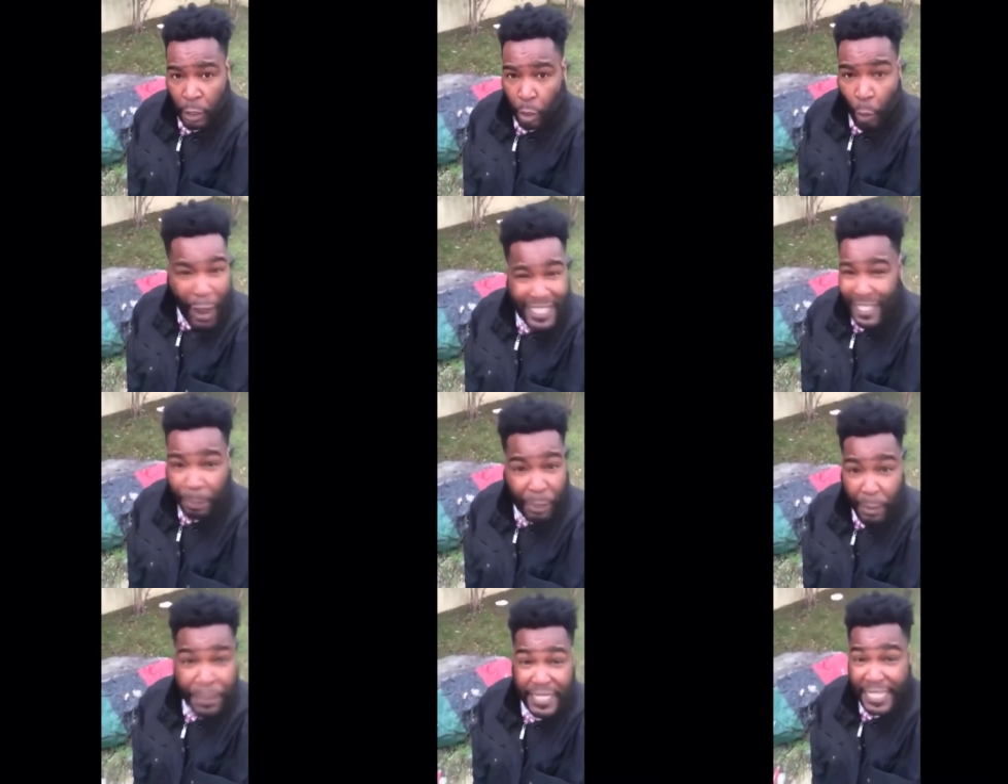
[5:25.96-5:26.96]
White
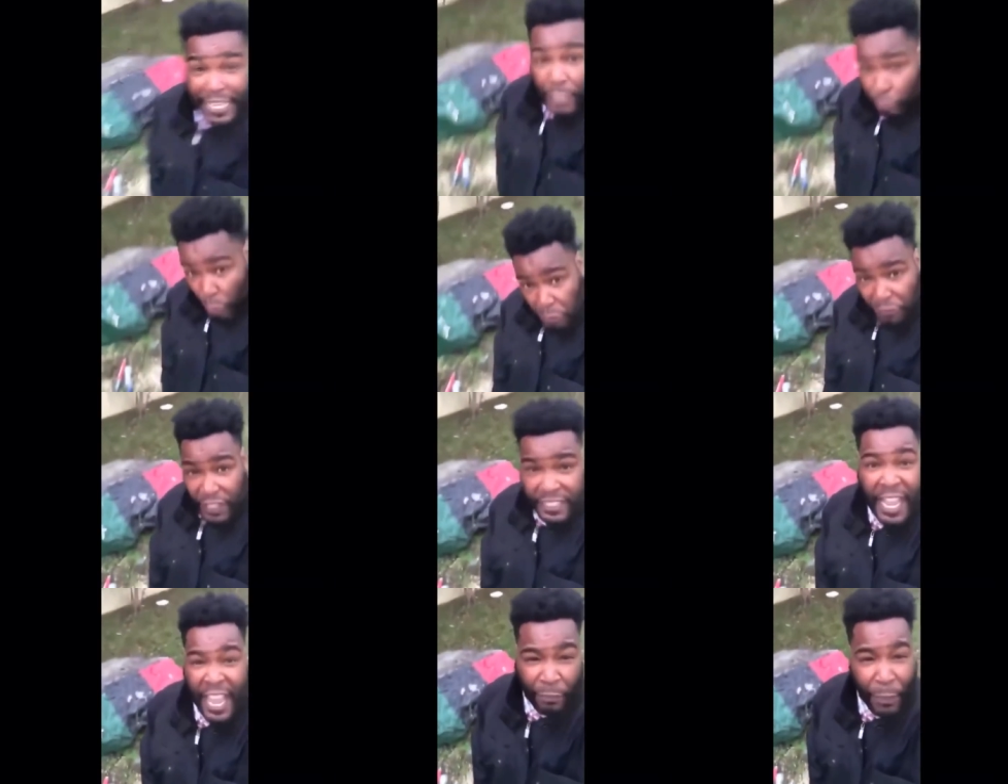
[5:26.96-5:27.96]
supremacy is
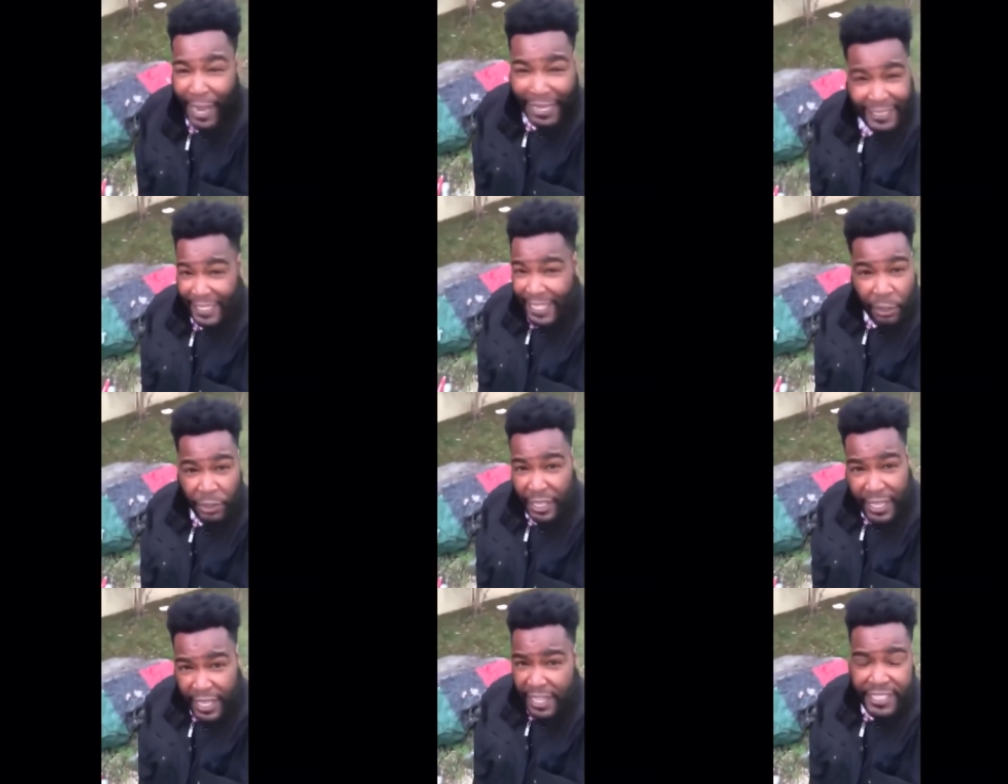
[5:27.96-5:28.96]
ruthless. If we got to kill your
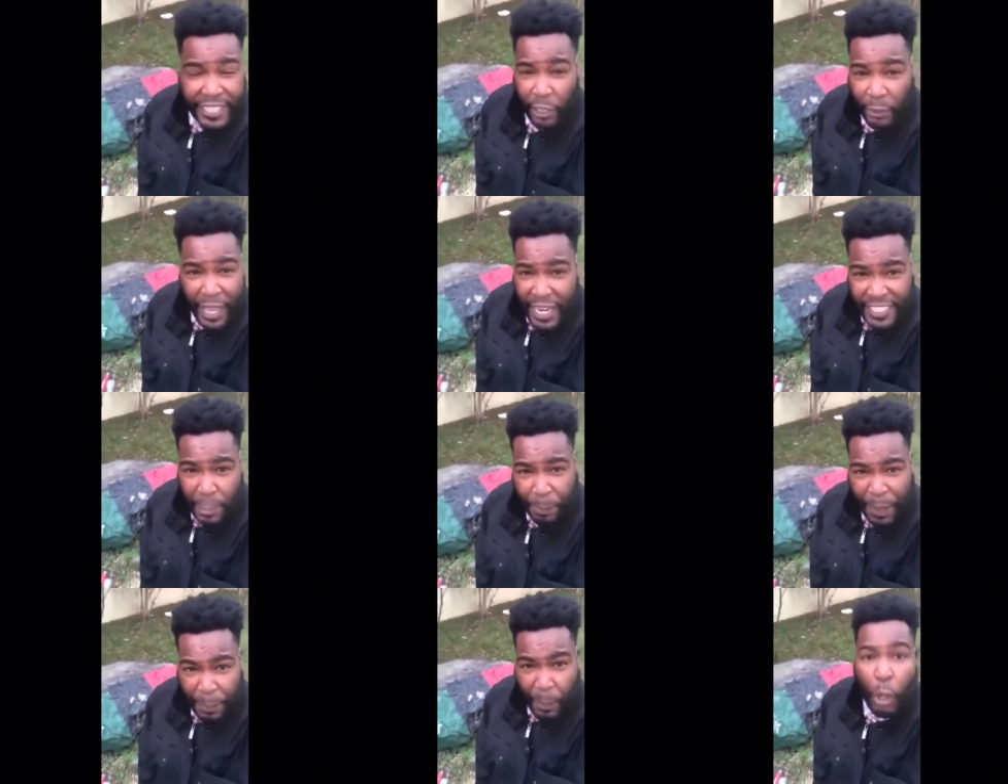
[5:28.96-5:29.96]
kids, kill innocent
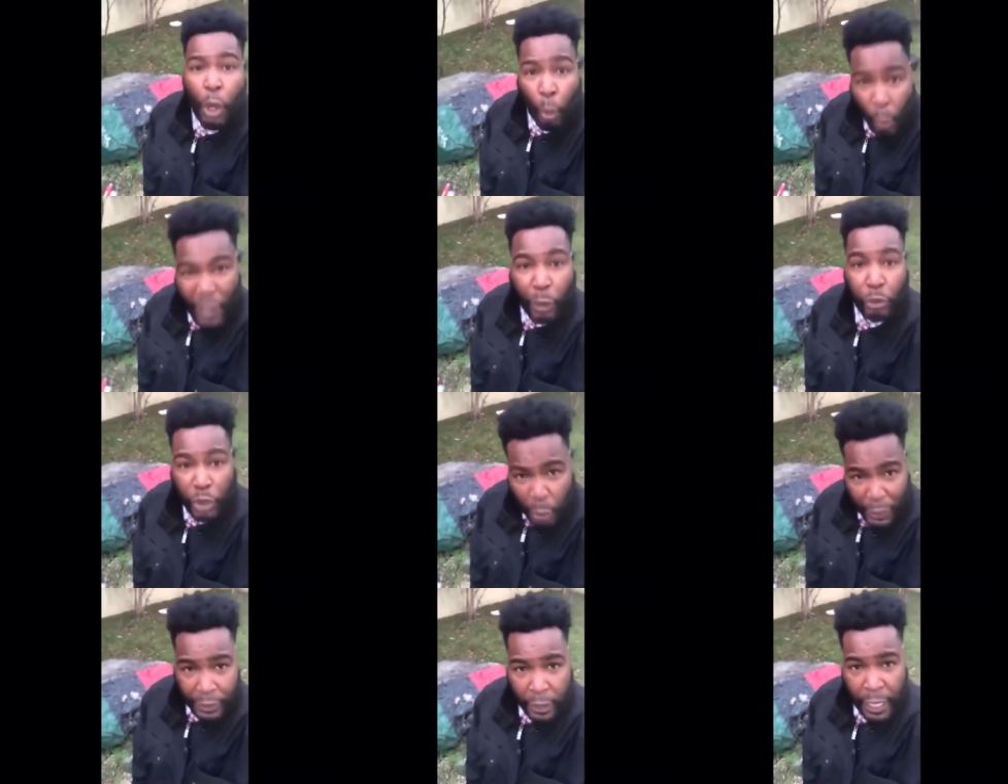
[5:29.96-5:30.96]
people, we'll
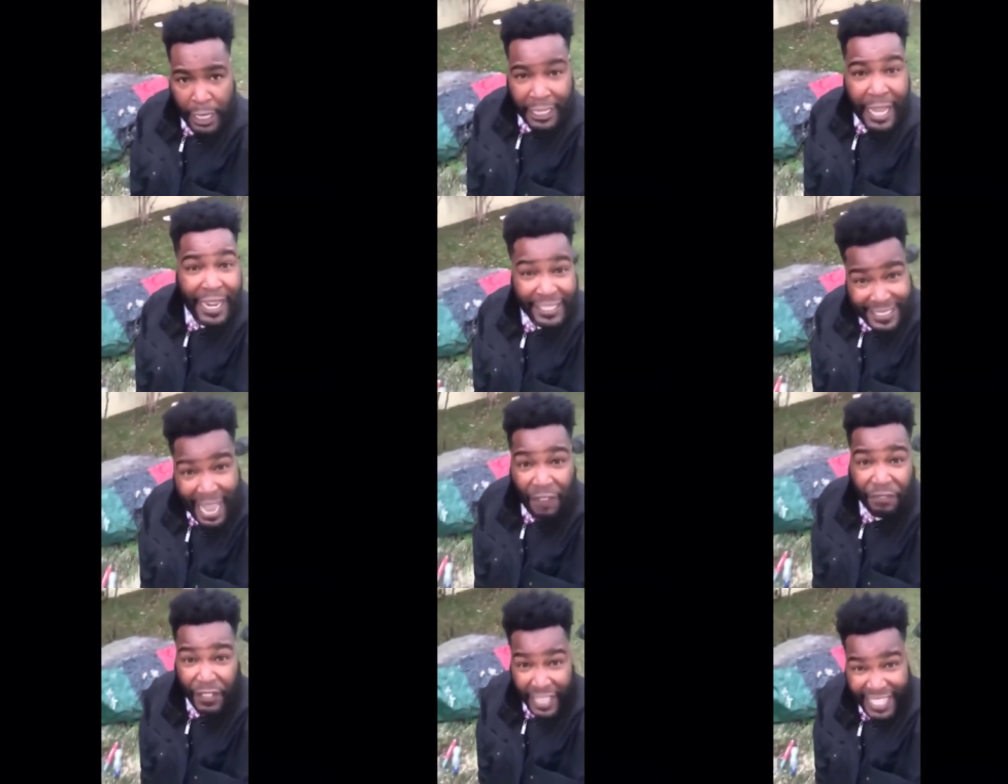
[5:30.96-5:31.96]
do it. Let us not
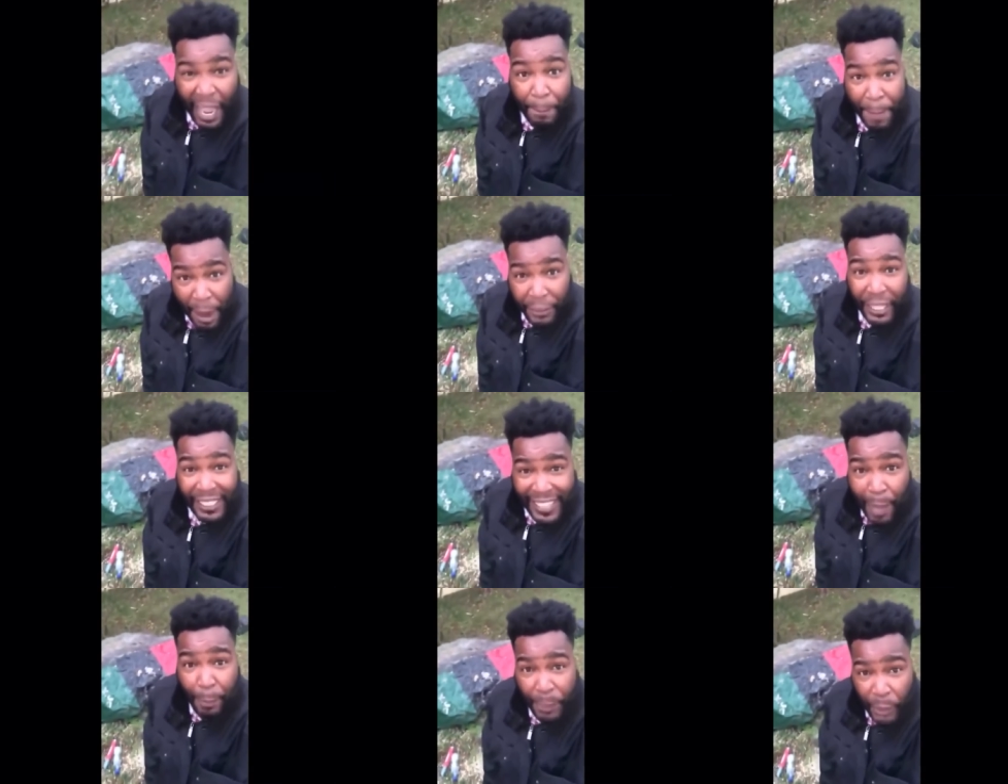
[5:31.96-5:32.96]
forget America
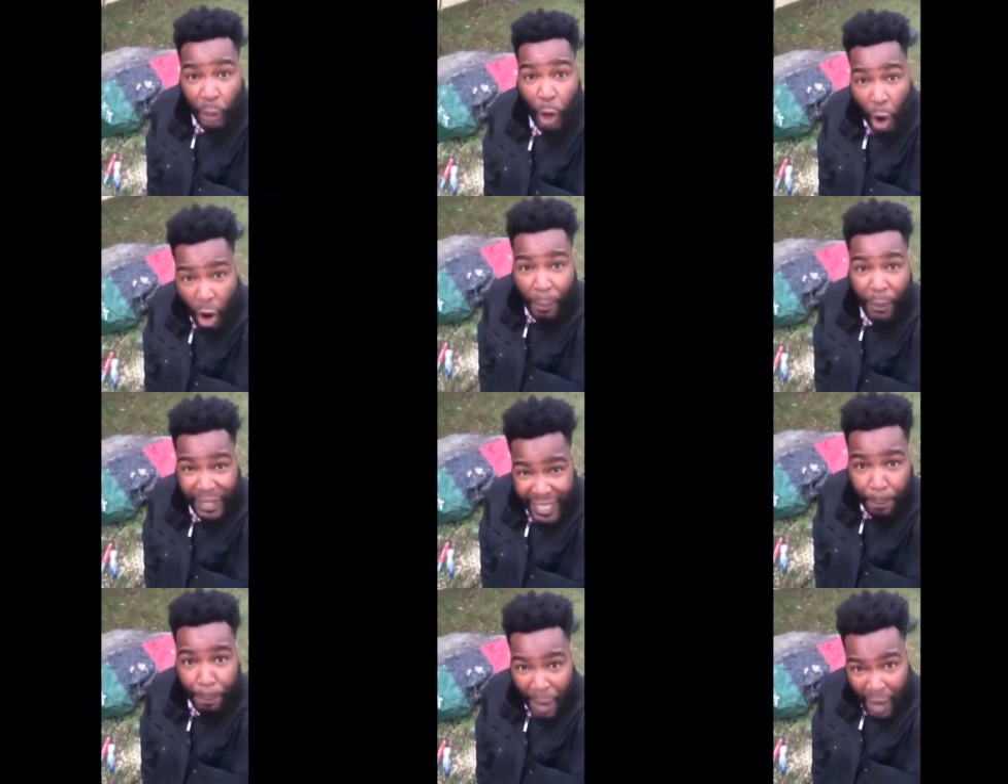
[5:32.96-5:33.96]
let Pearl Harbor
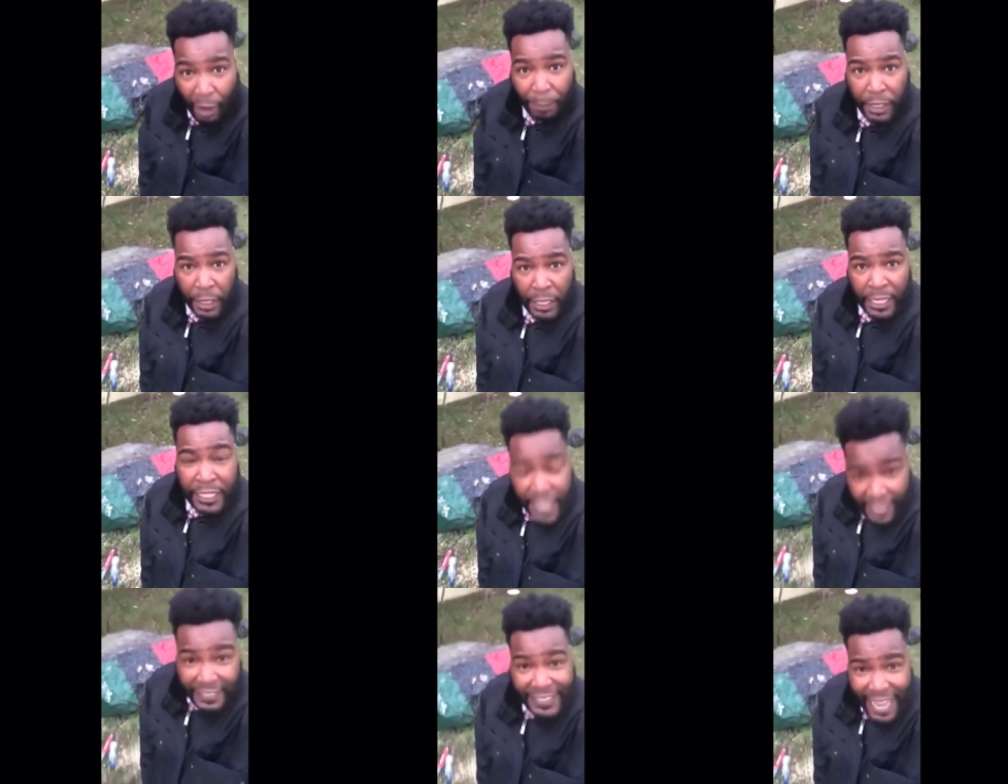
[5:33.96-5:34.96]
get bombed.
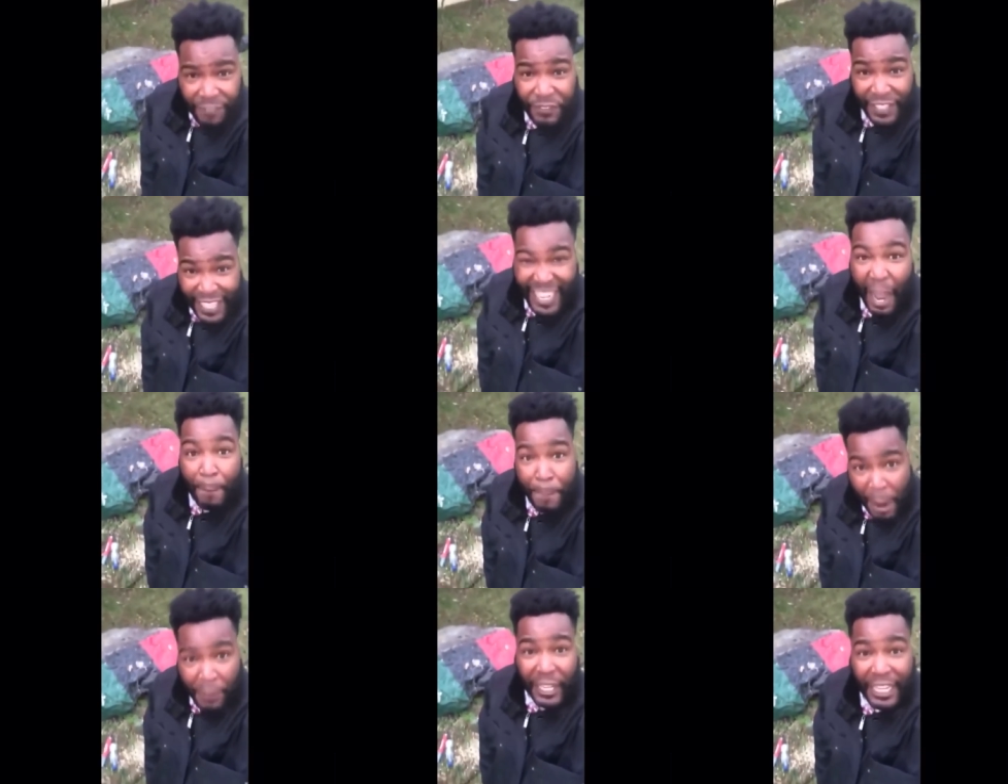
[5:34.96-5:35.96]
Let us not forget
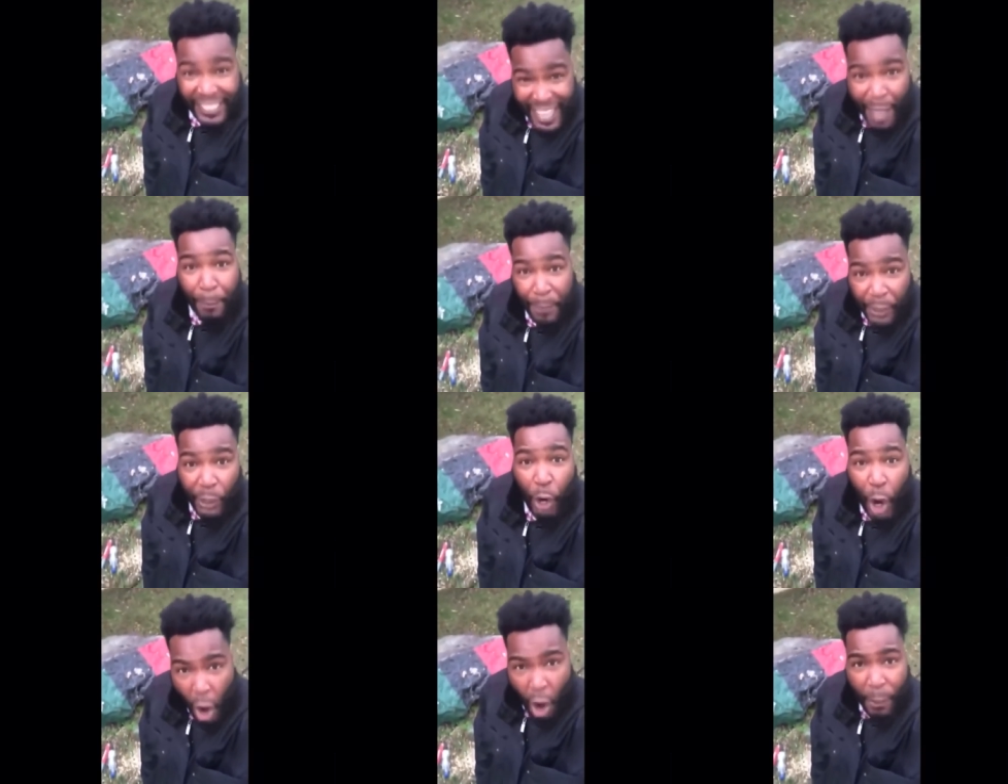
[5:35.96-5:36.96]
America let Pearl
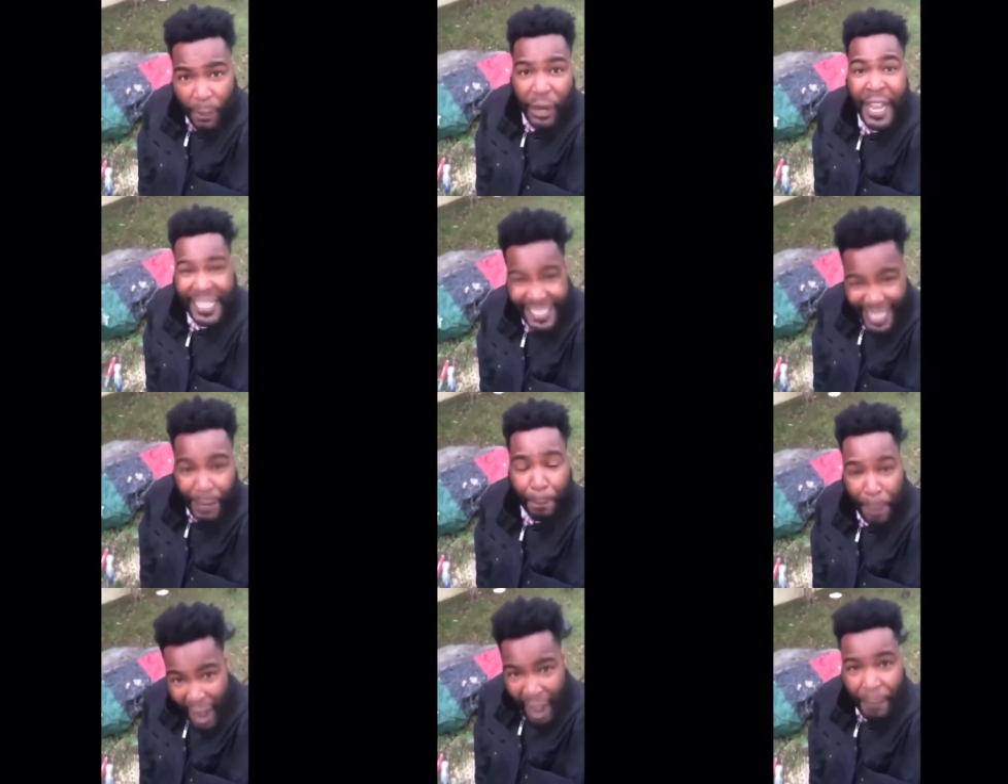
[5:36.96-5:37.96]
Harbor
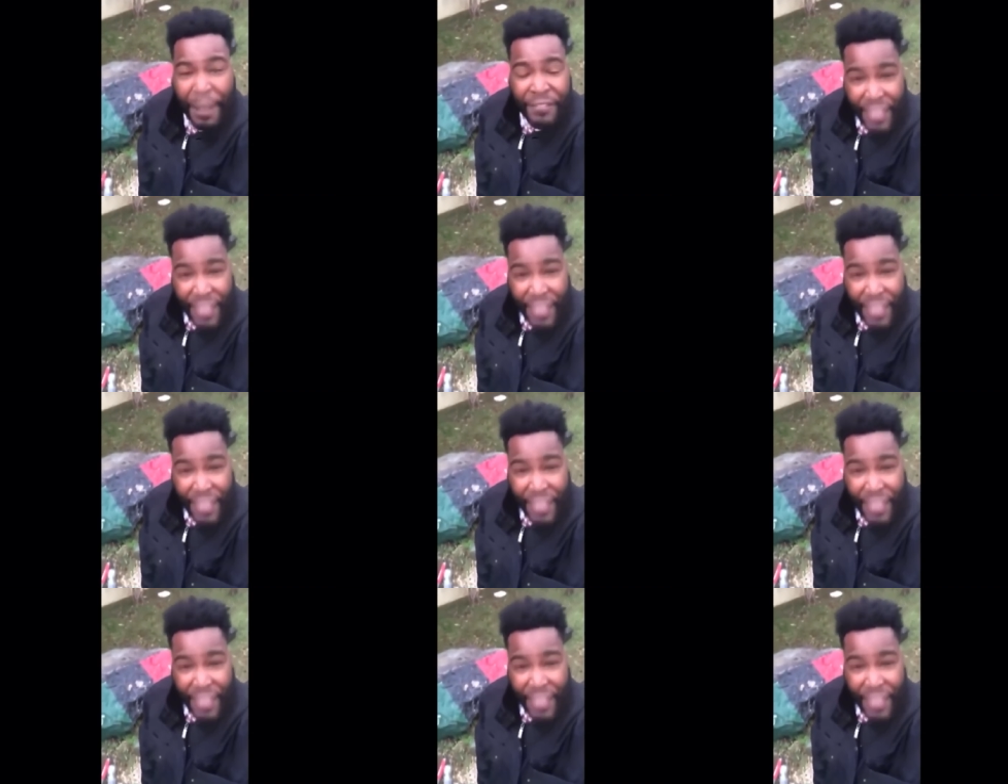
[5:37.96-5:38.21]
get bombed.